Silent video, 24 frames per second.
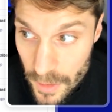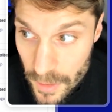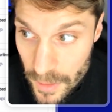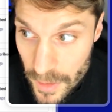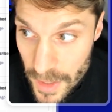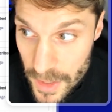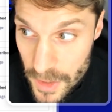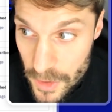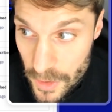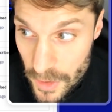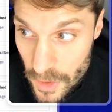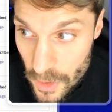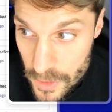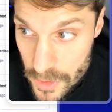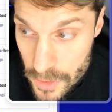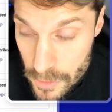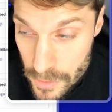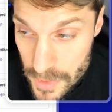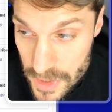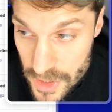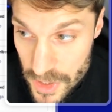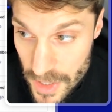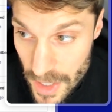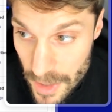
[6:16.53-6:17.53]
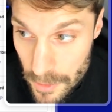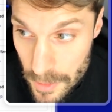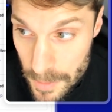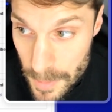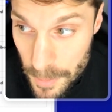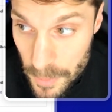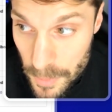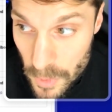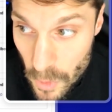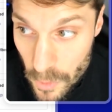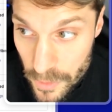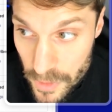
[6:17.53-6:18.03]
Okay, you can also reach that,
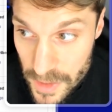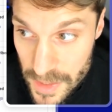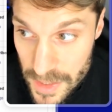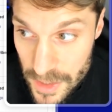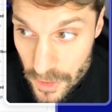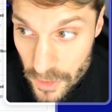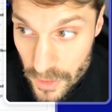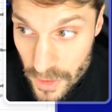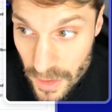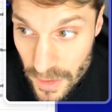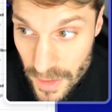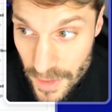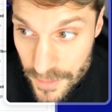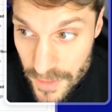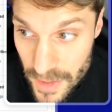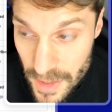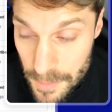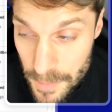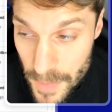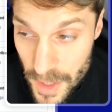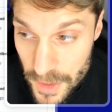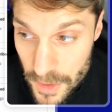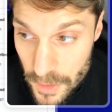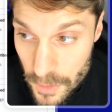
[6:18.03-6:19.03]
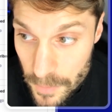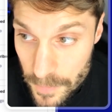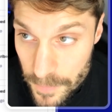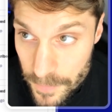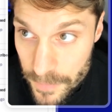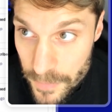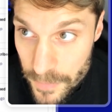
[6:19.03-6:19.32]
remember, over here in the left-hand menu.